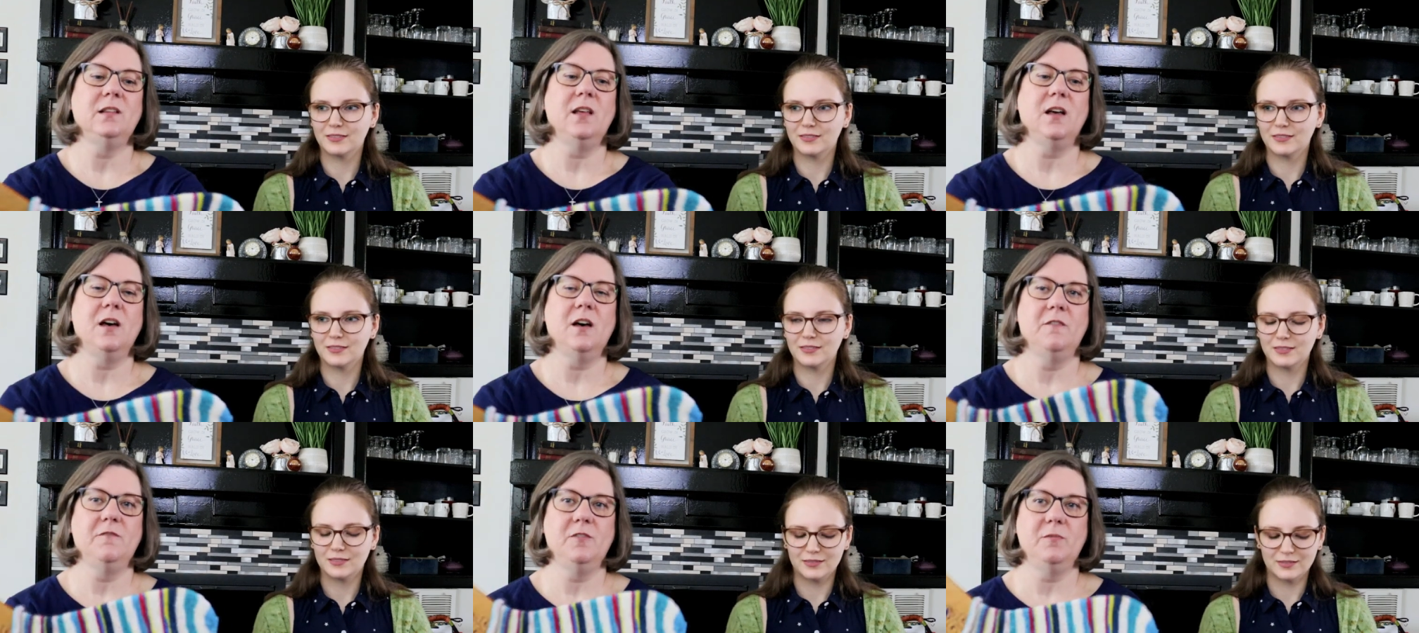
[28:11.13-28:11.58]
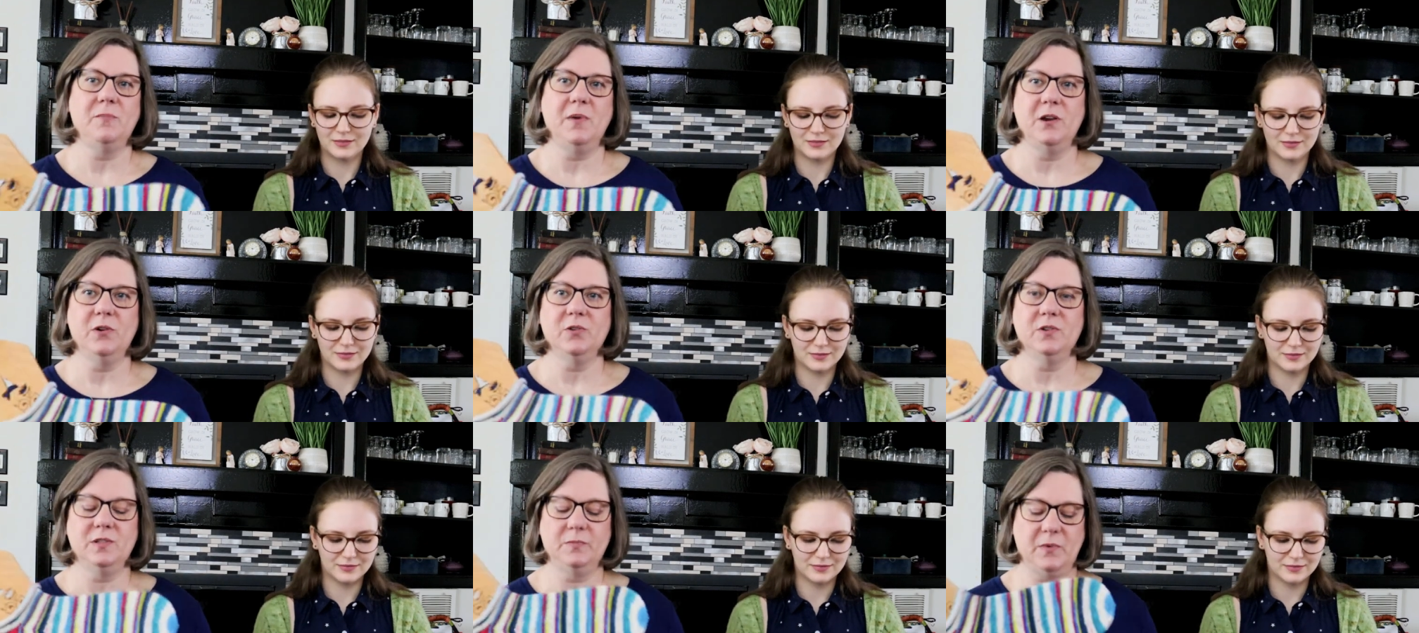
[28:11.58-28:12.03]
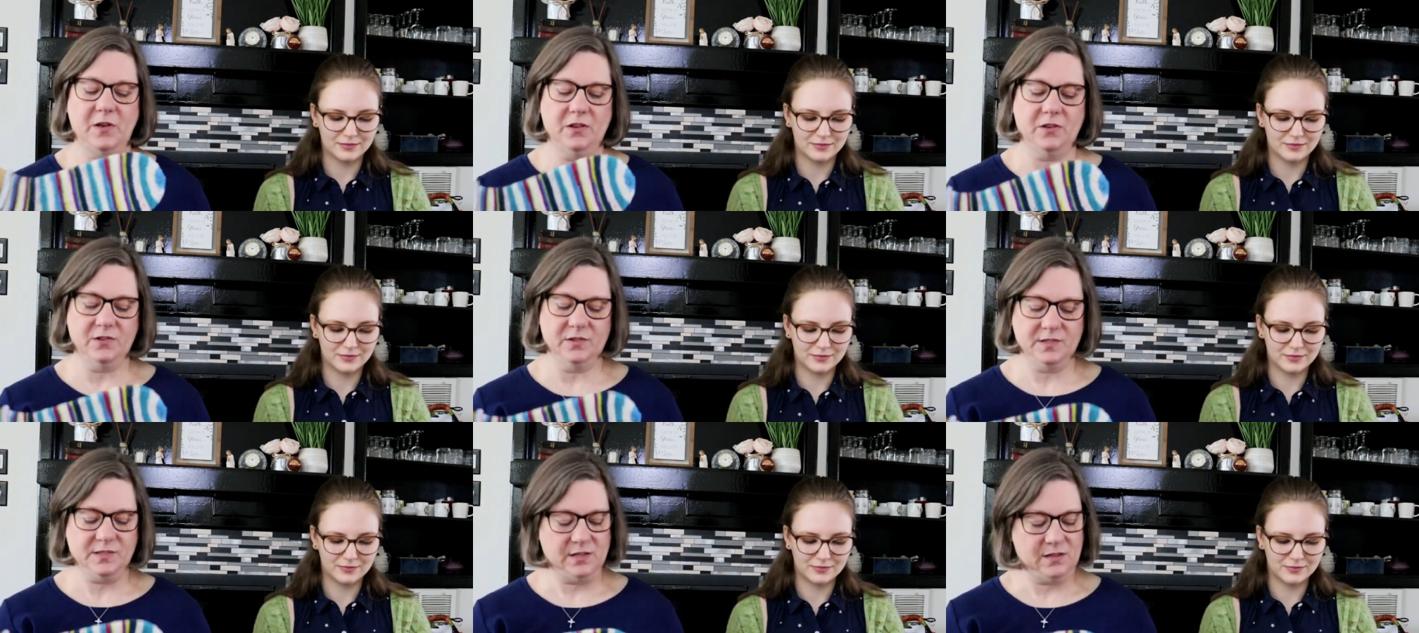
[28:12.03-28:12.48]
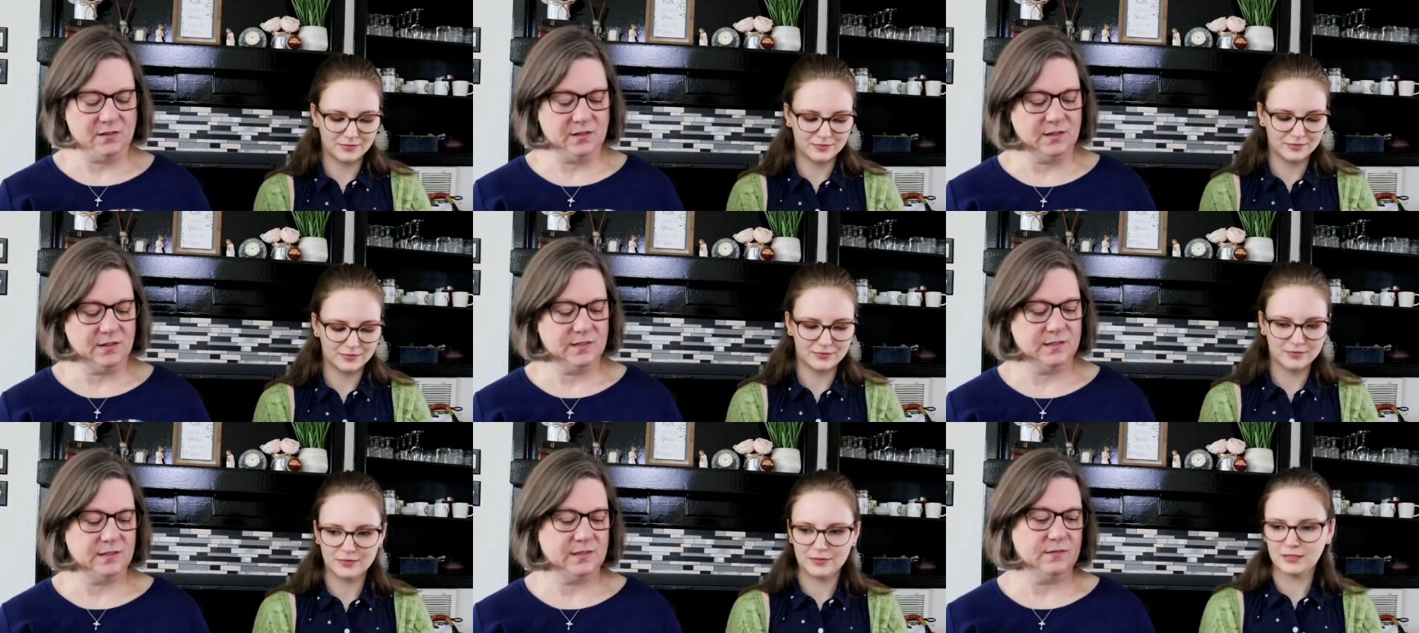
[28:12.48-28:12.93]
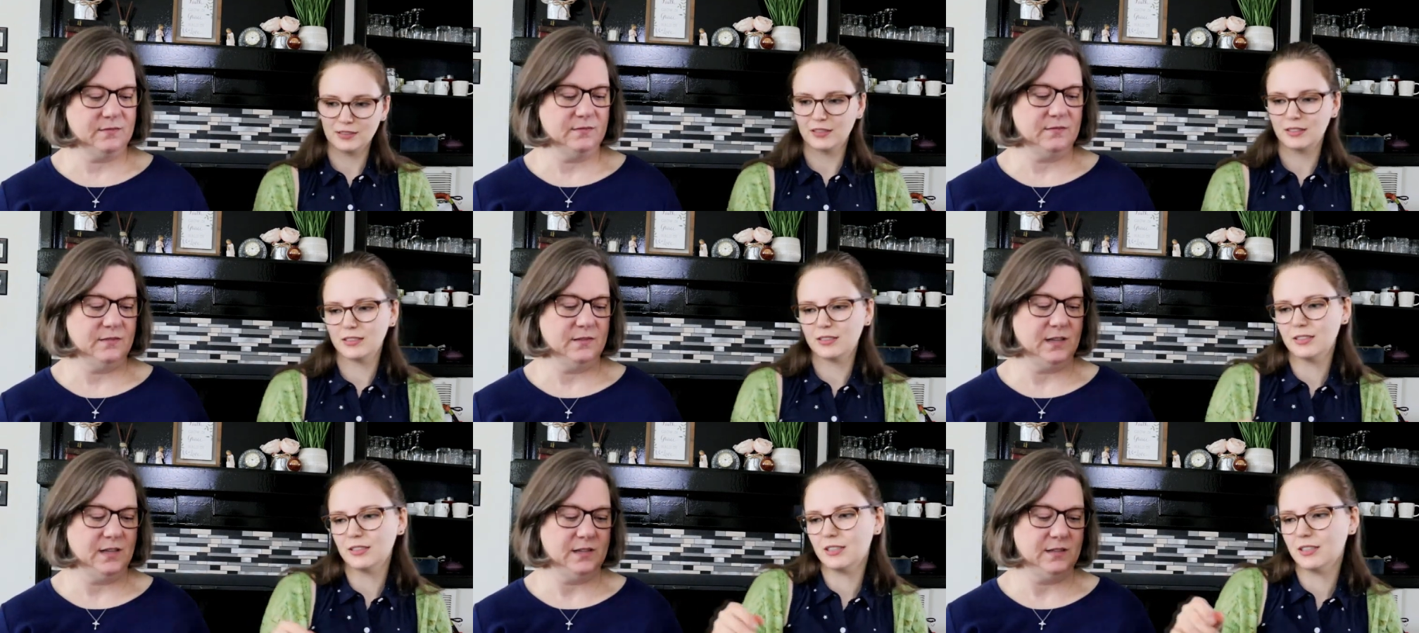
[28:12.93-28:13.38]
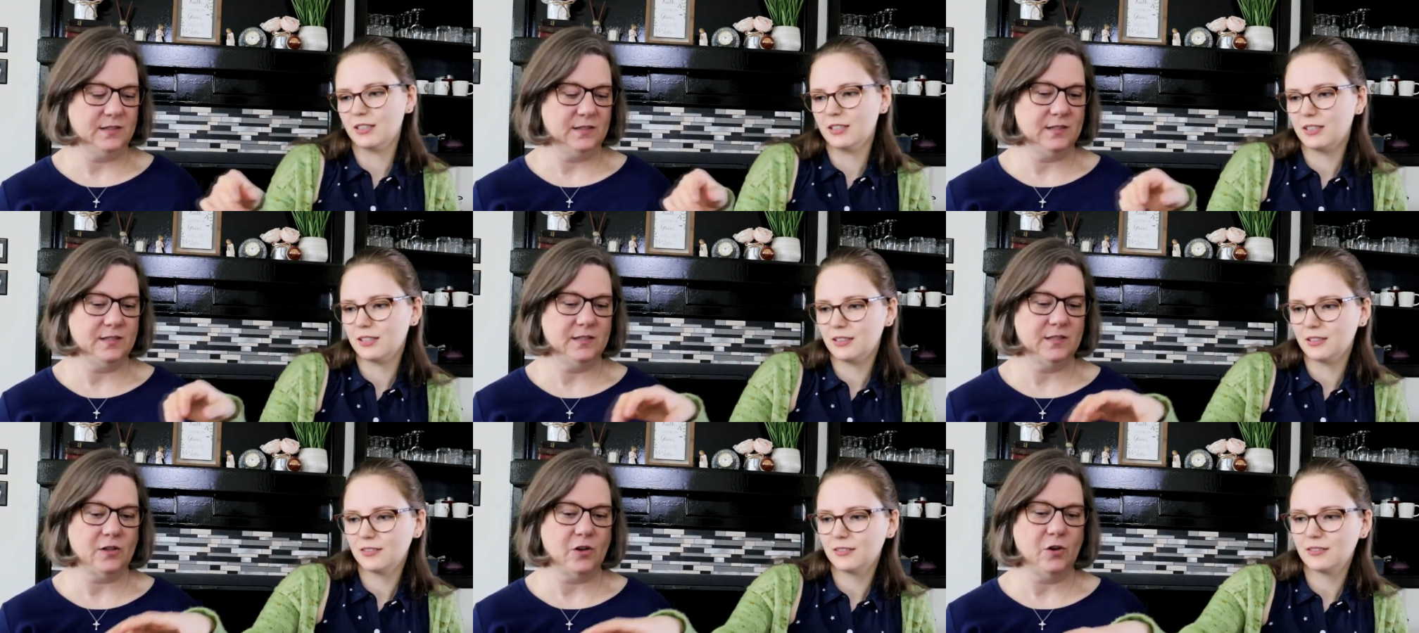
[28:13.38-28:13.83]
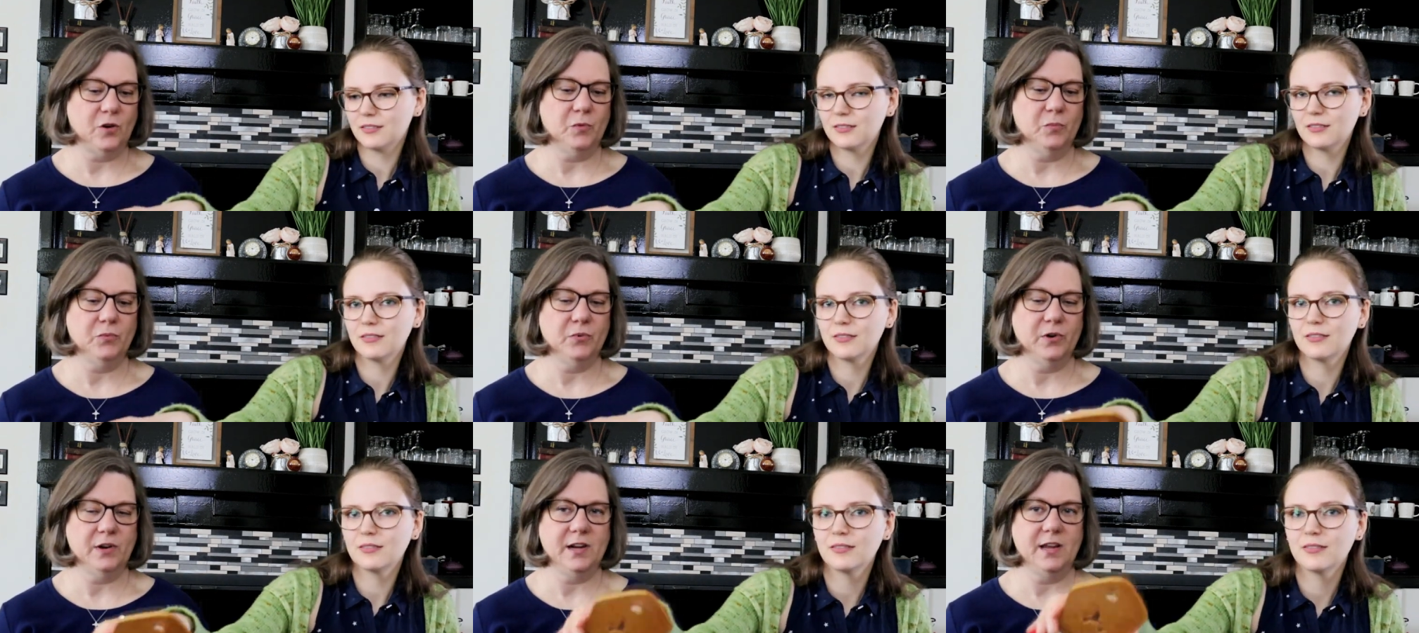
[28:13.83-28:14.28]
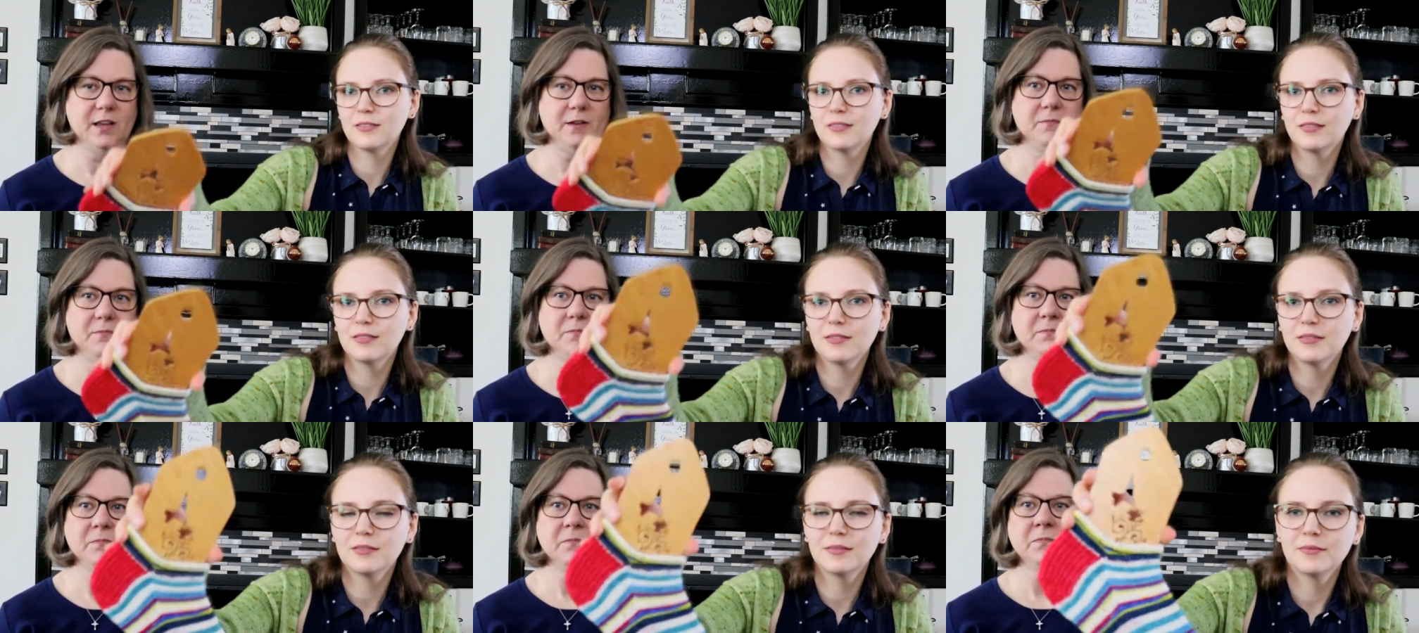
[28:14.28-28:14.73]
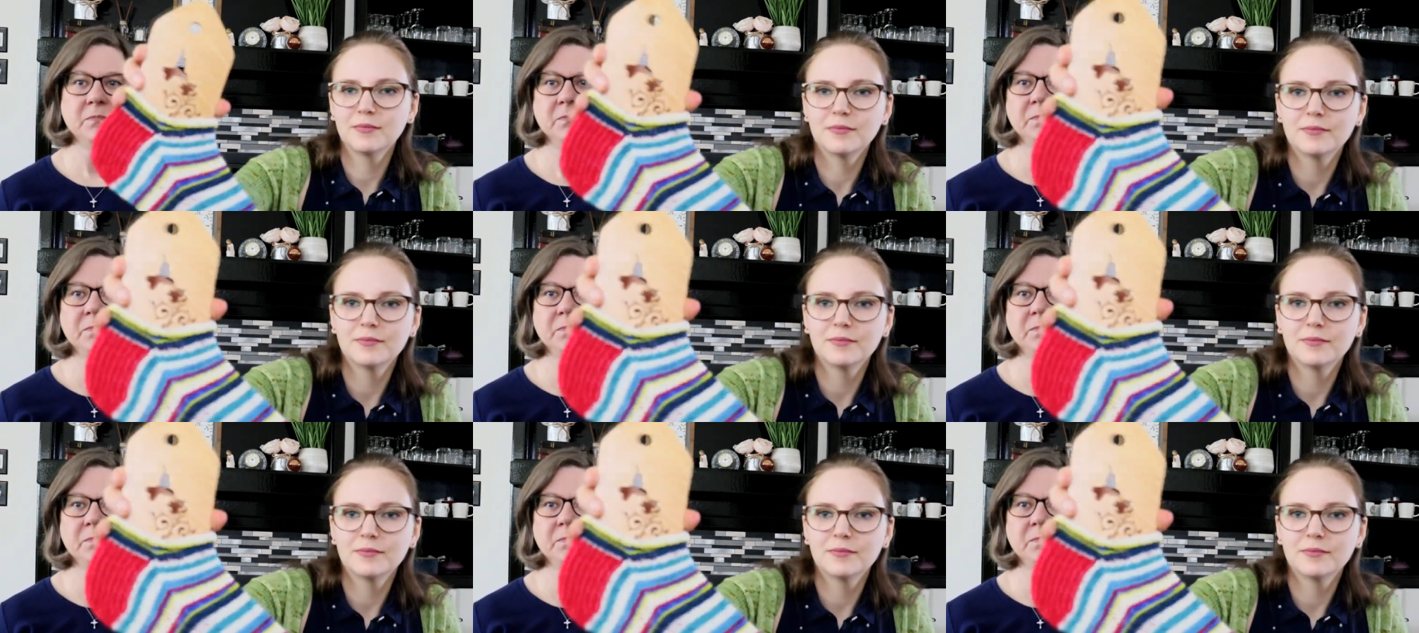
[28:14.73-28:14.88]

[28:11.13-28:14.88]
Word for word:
Speaker 1: love the micro speckles in this. Yeah. It's so pretty.